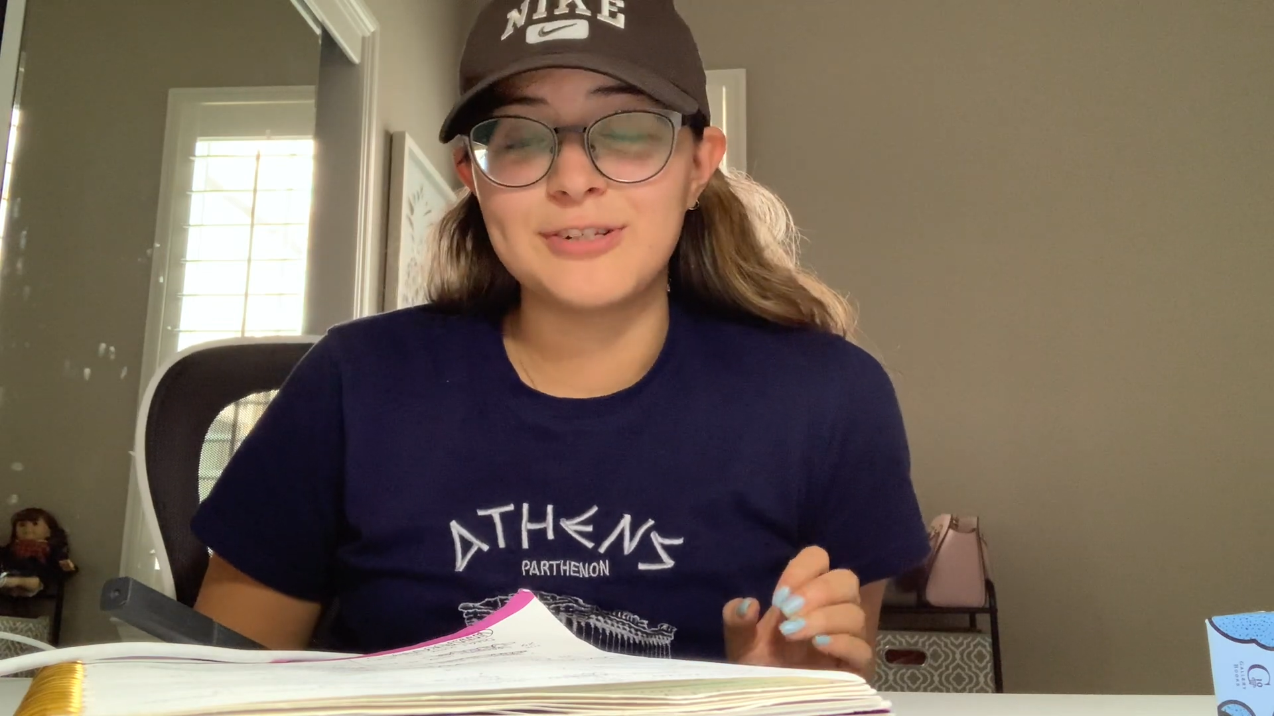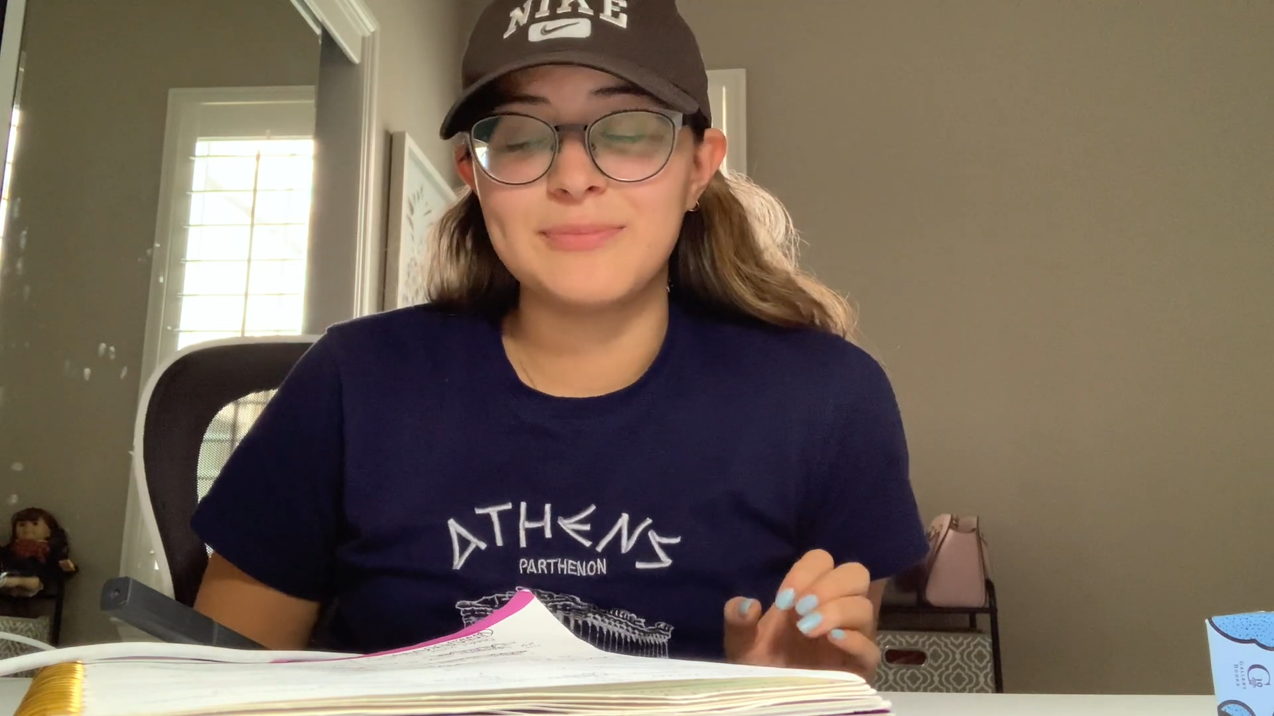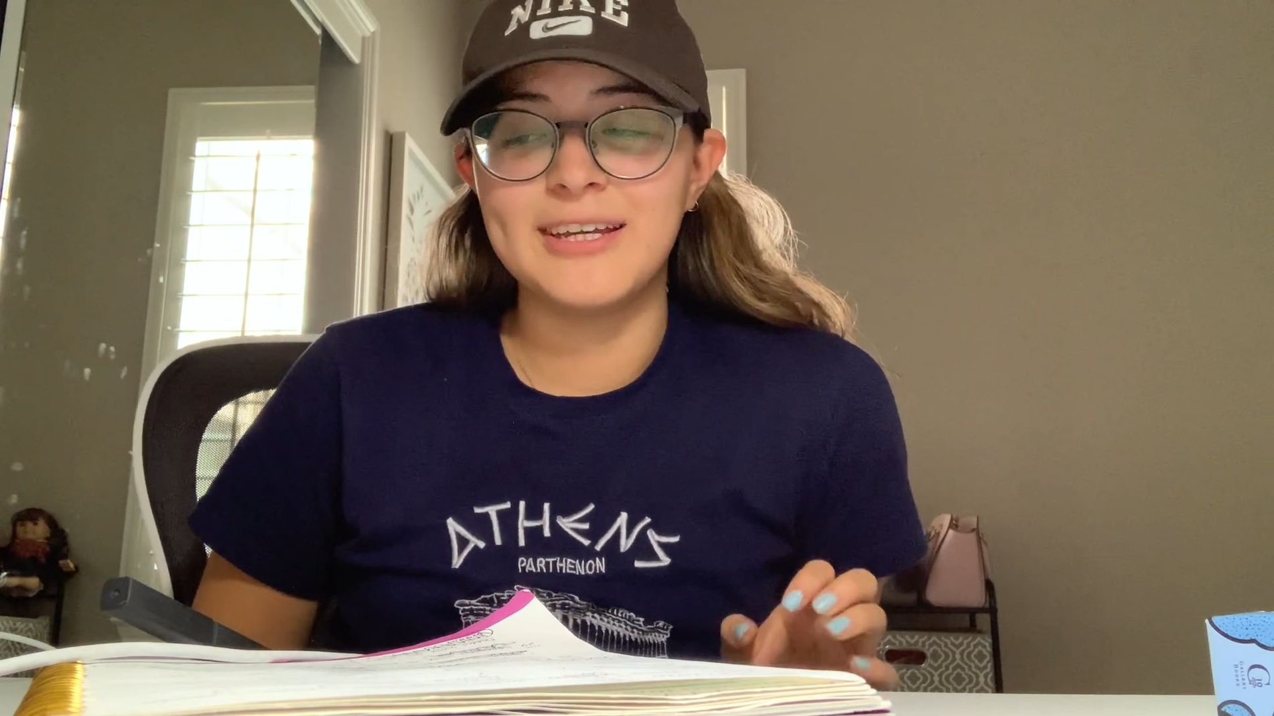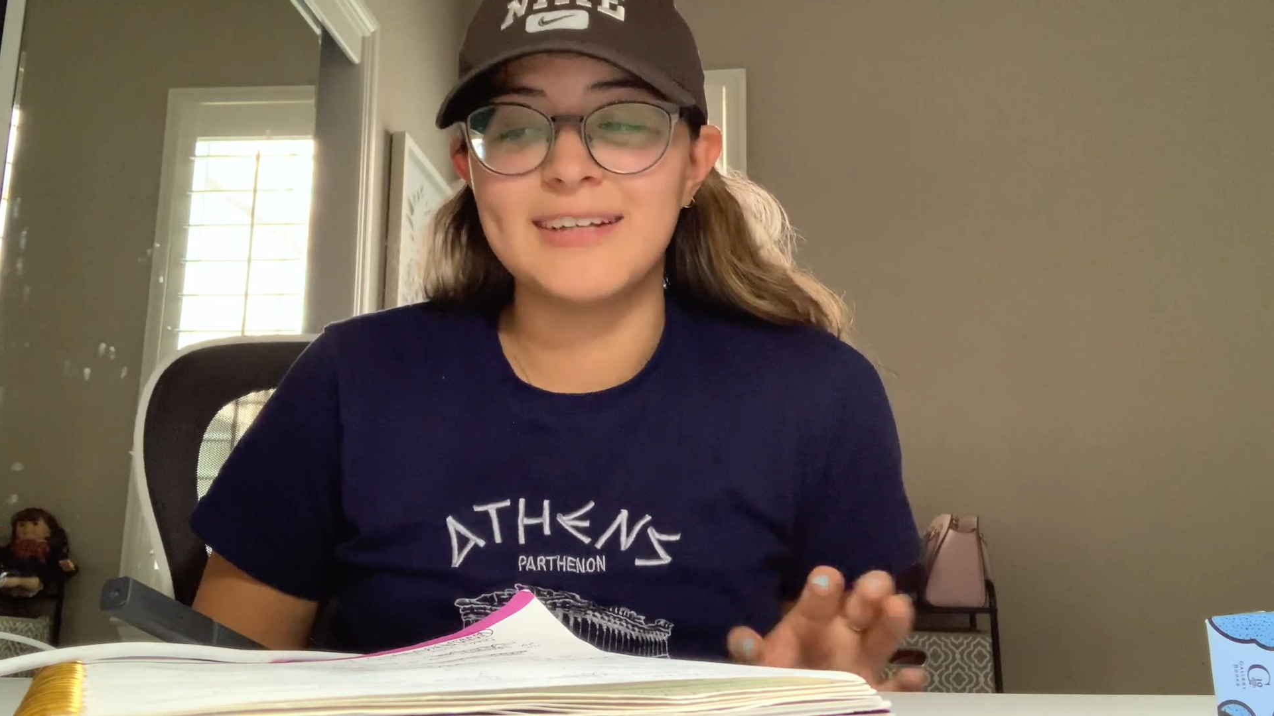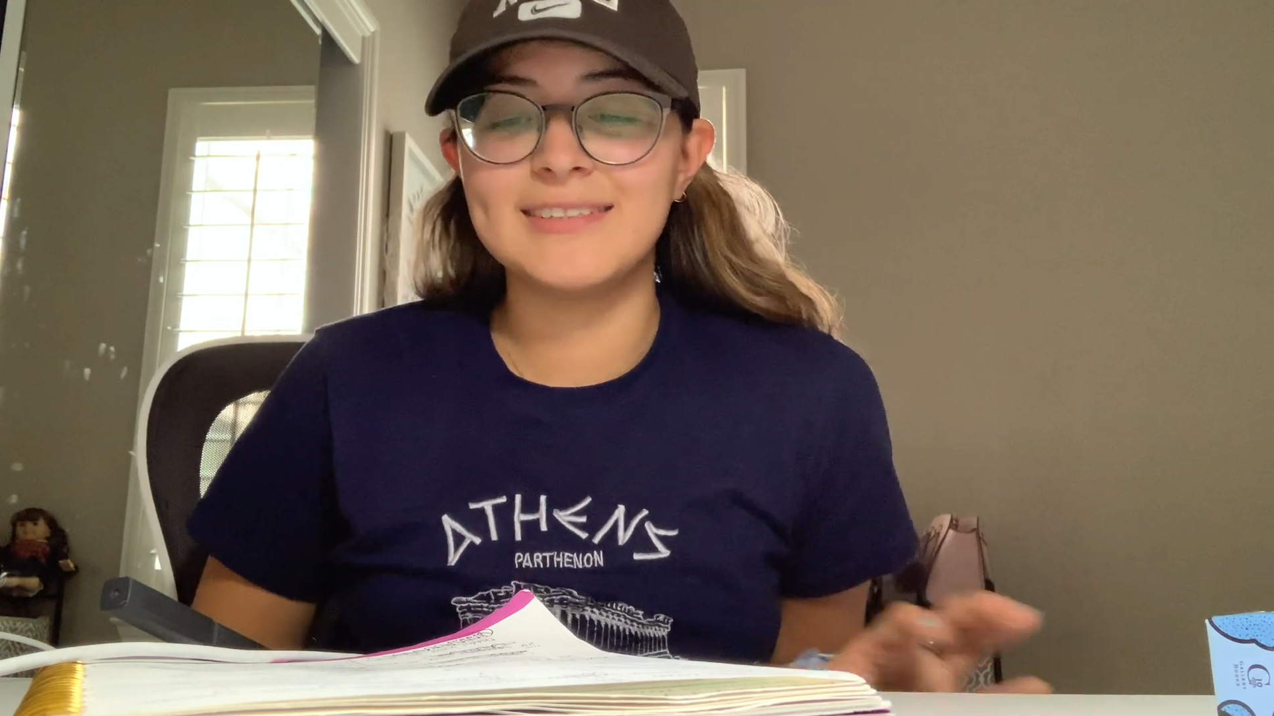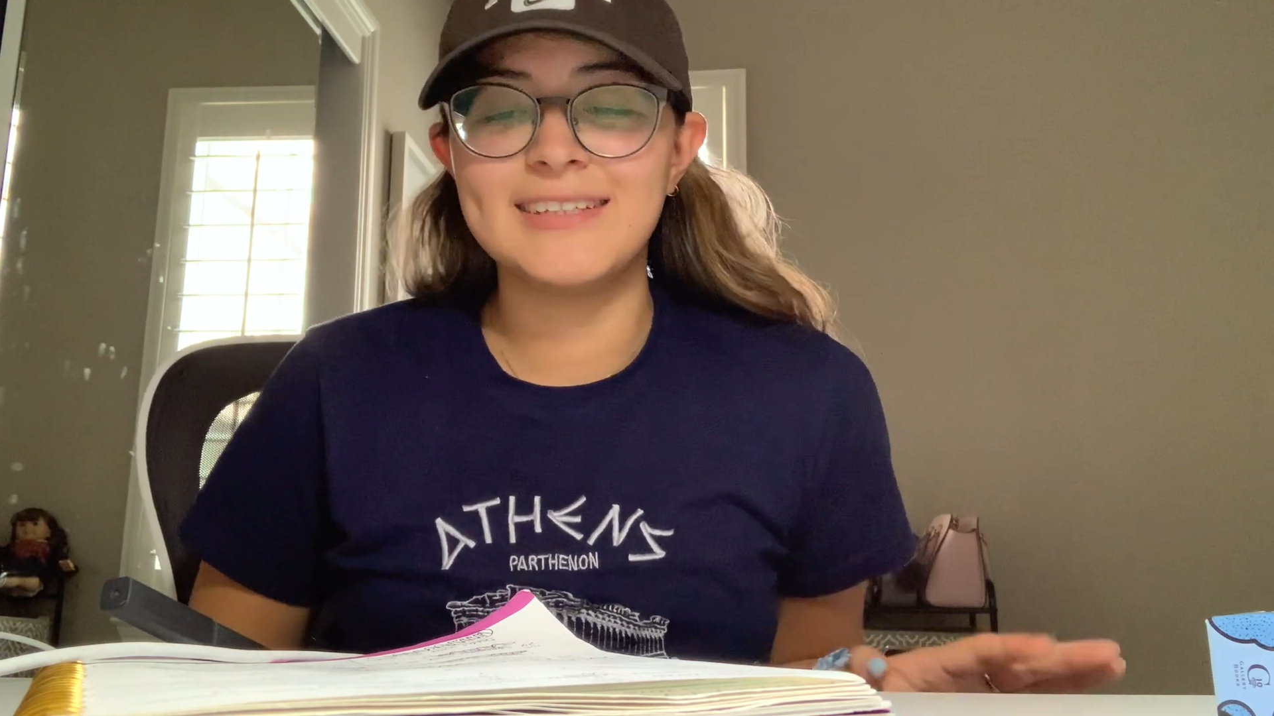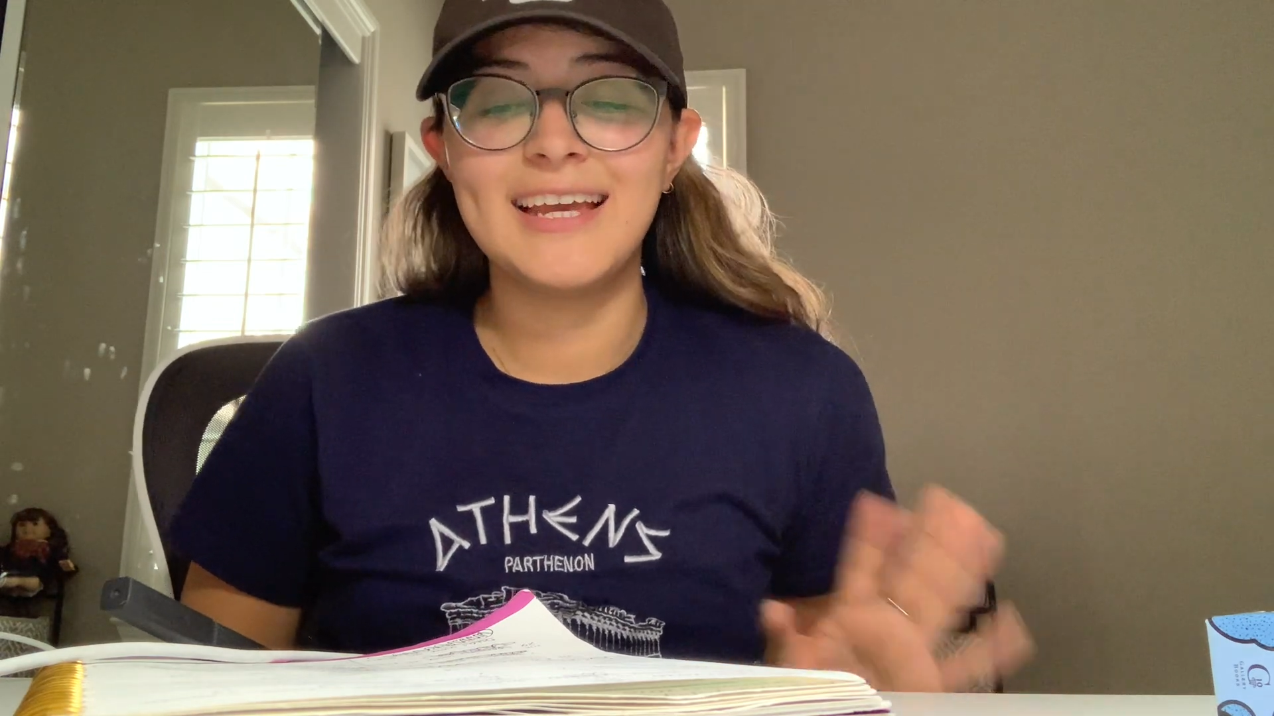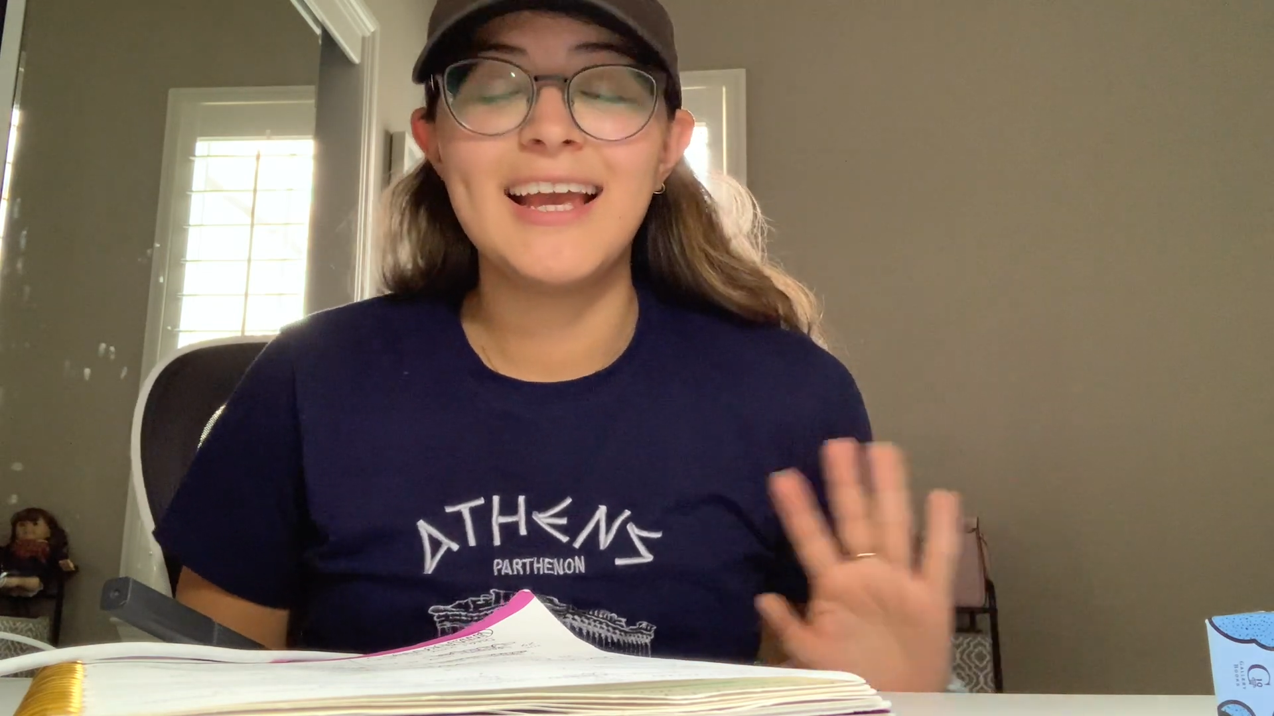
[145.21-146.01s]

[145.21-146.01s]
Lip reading: it because